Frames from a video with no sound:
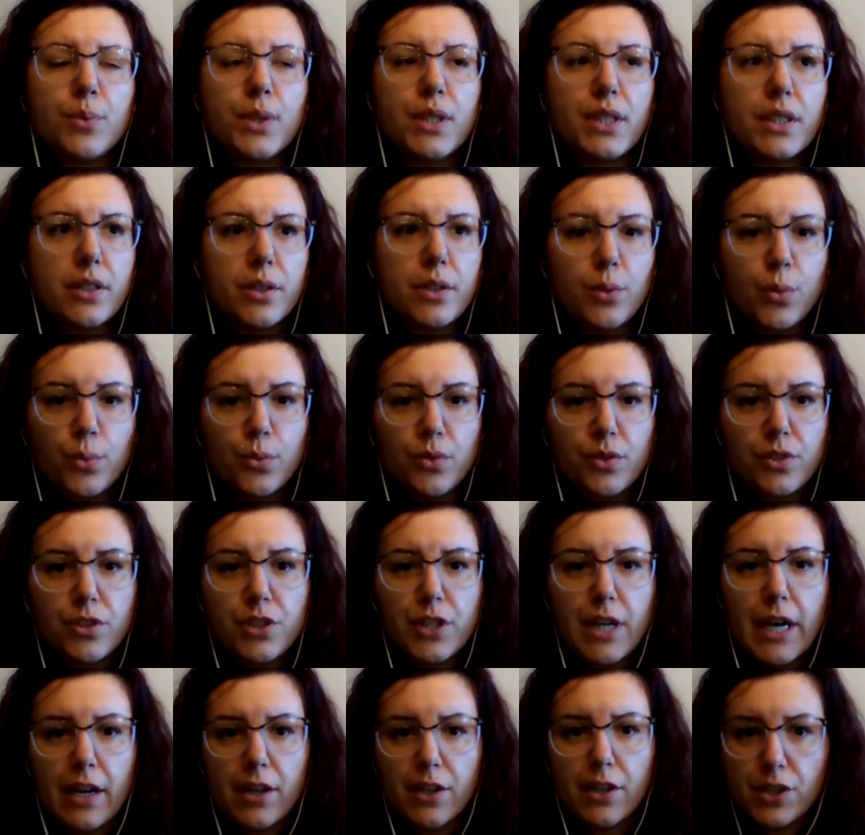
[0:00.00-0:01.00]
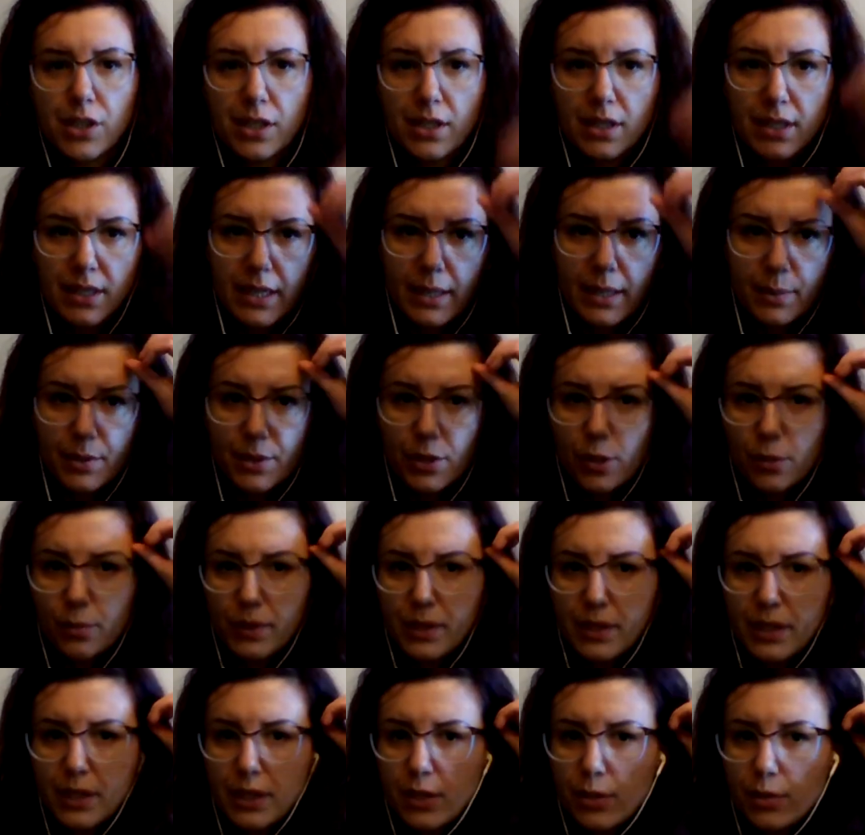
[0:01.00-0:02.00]
really cool strategy that I was
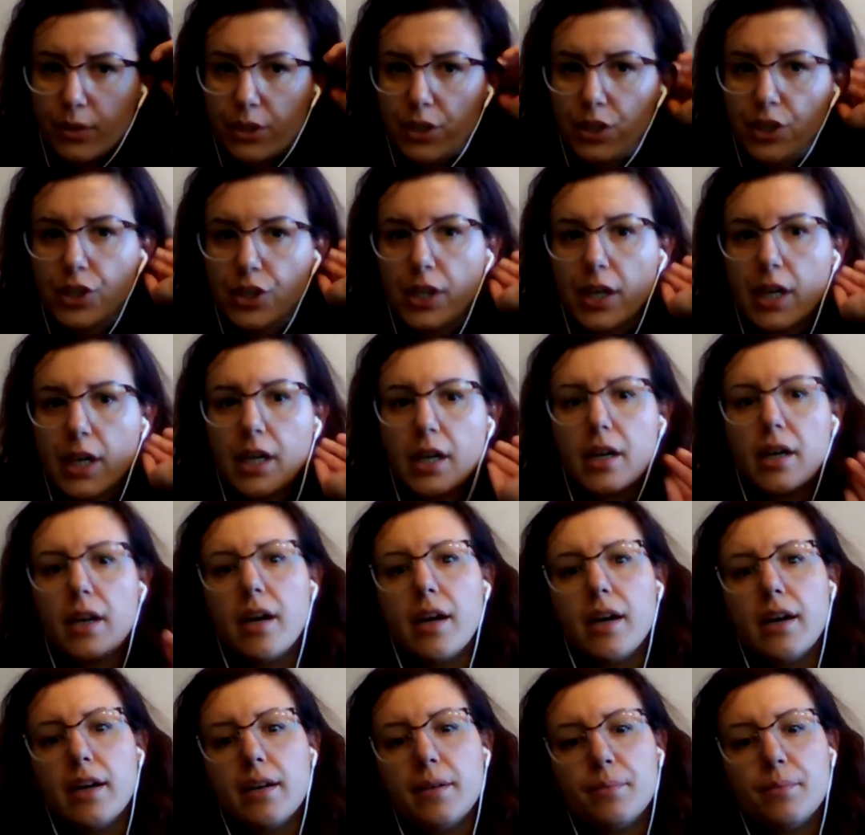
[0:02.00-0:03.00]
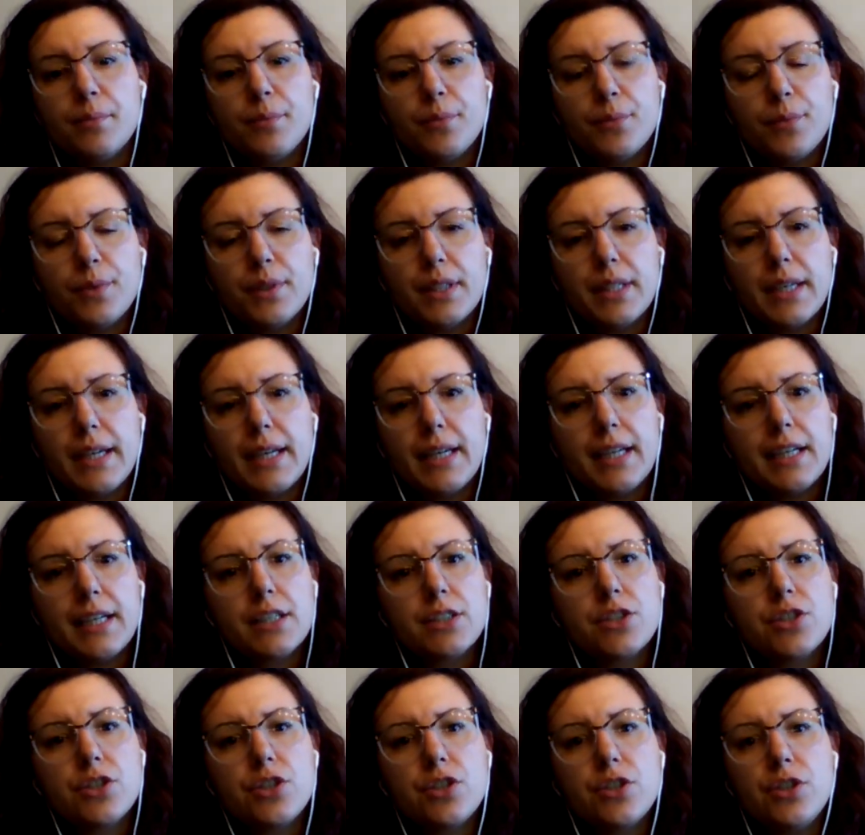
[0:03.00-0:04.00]
hoping that you would share,
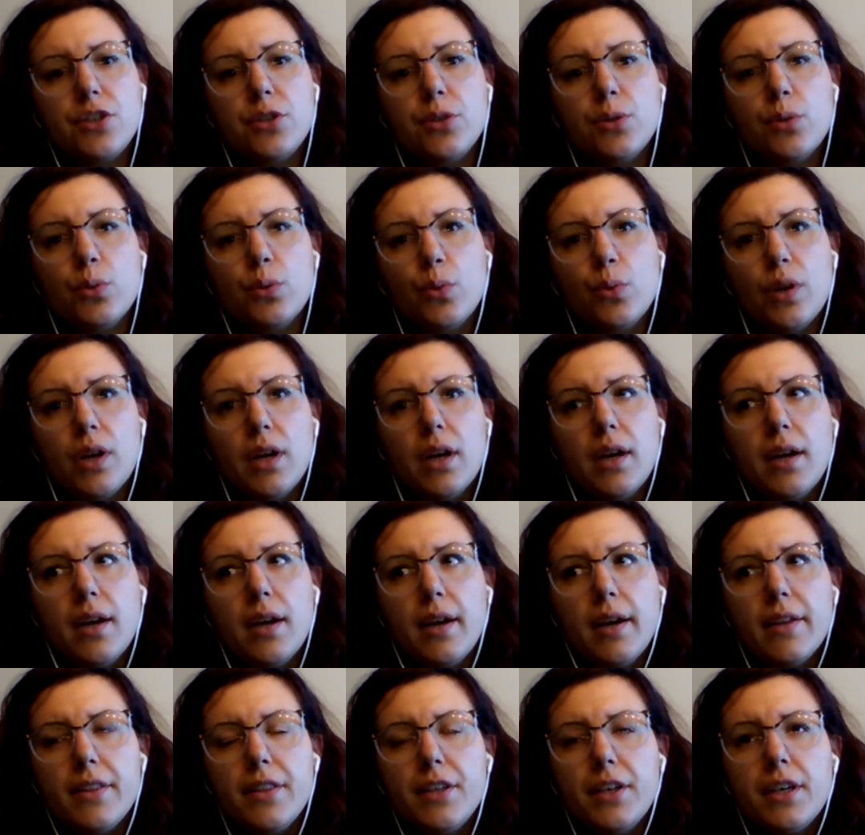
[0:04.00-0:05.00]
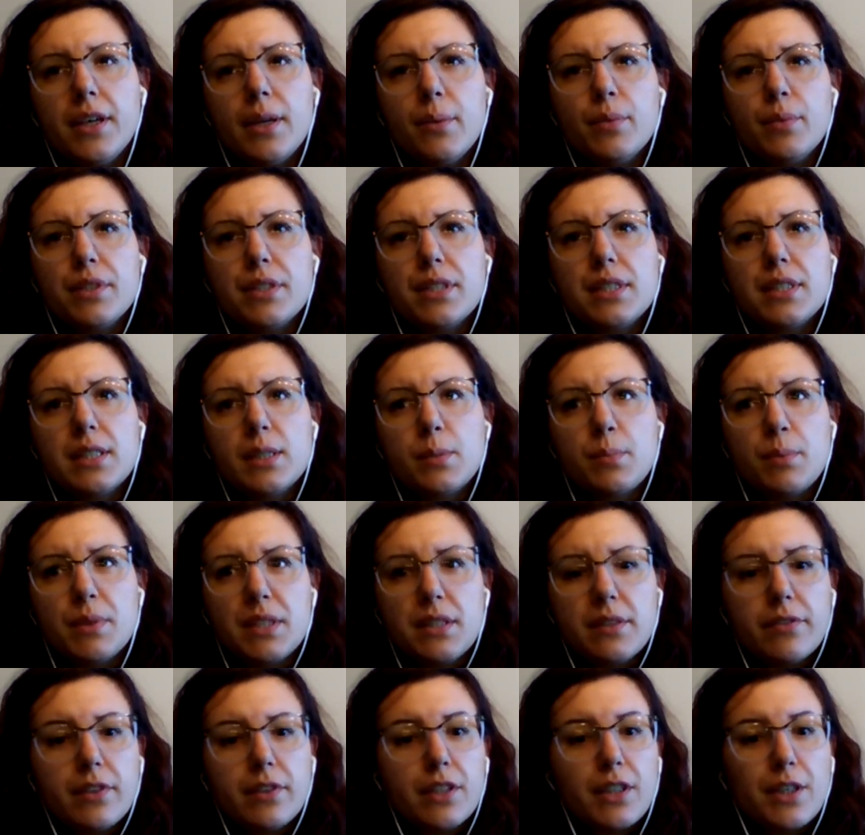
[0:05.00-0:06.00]
relating to, I think it was
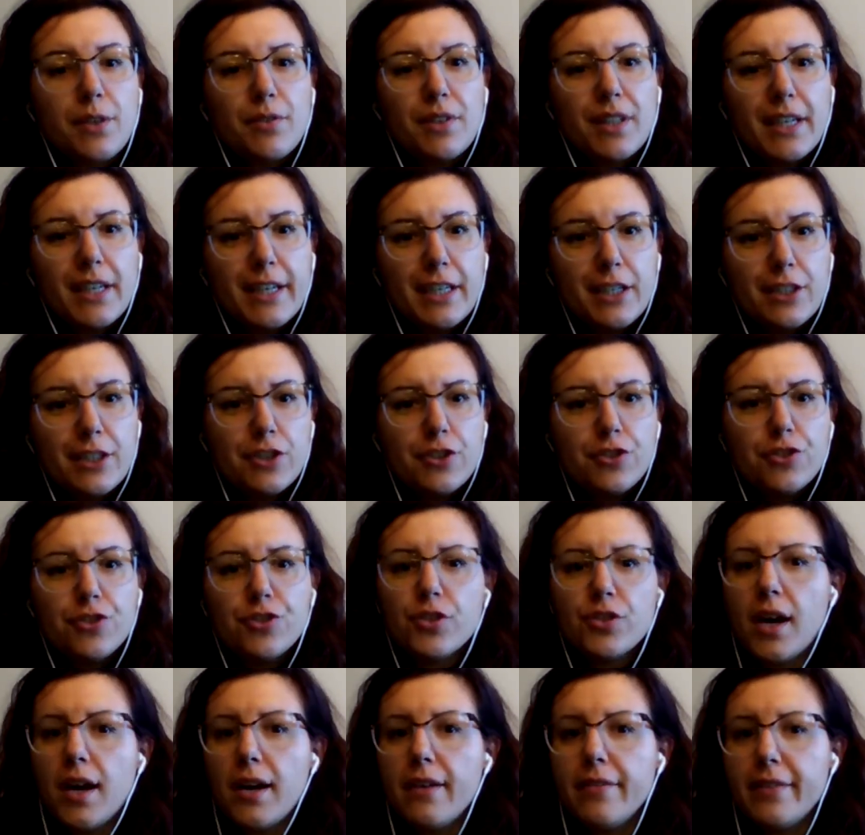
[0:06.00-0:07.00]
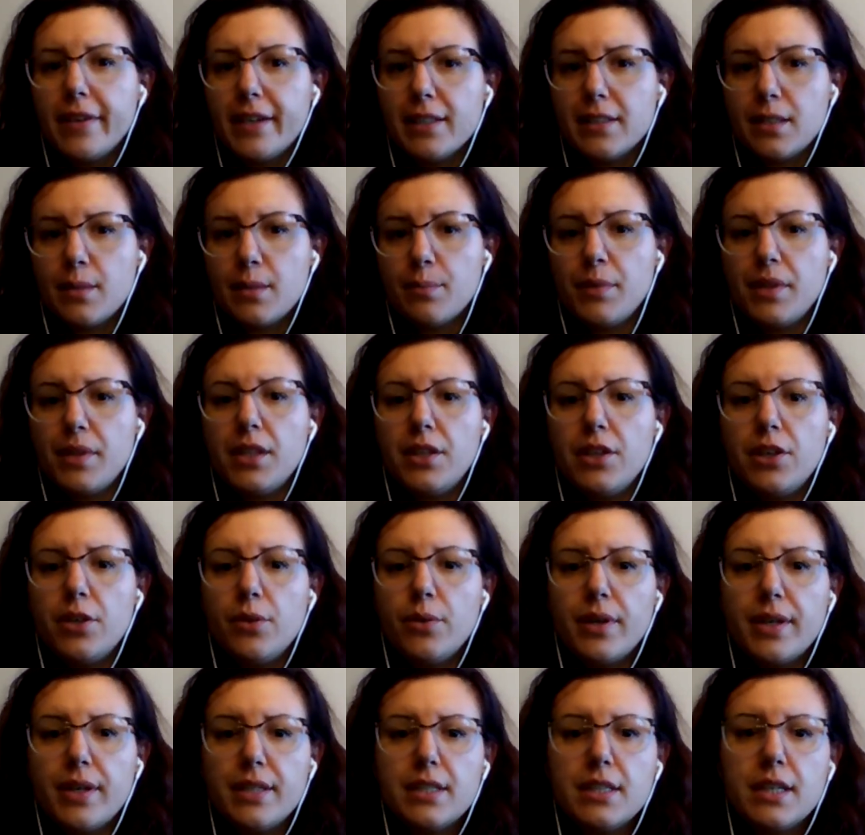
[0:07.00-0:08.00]
specifically relating to driving, something that you
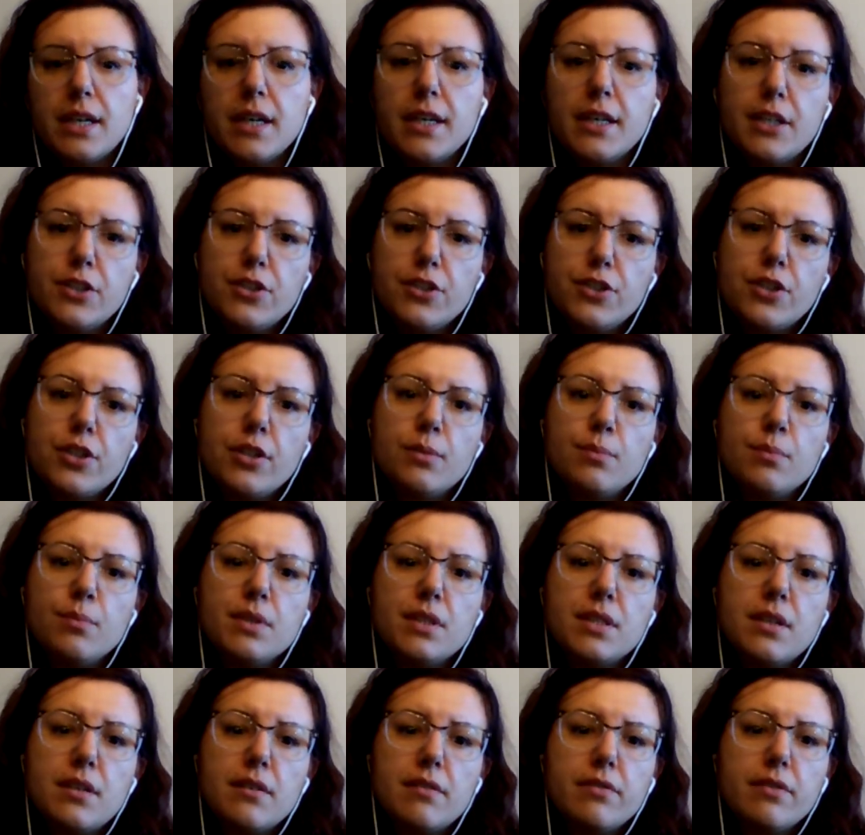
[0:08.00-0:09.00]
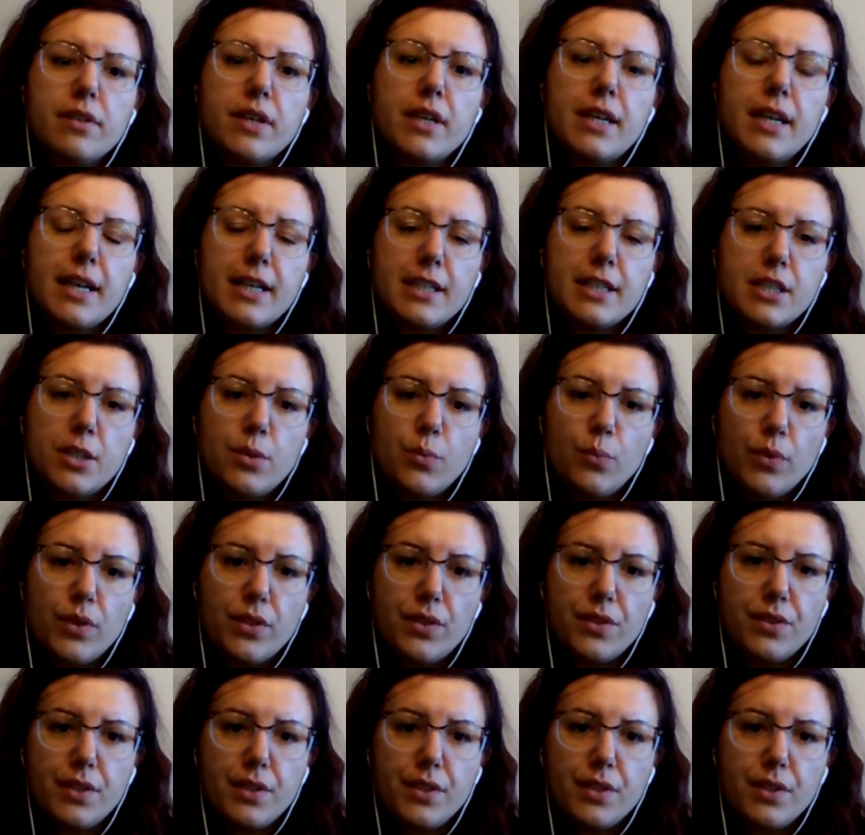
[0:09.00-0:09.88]
had done in terms of connecting with